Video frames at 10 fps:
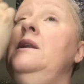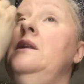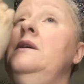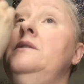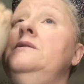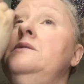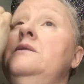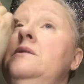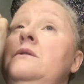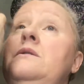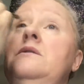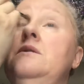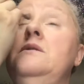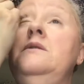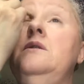eyelids.
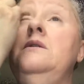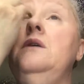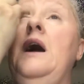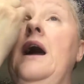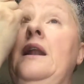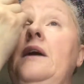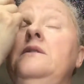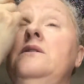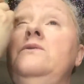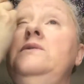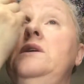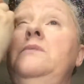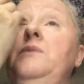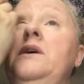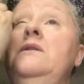I like to go
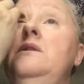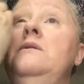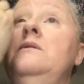deep in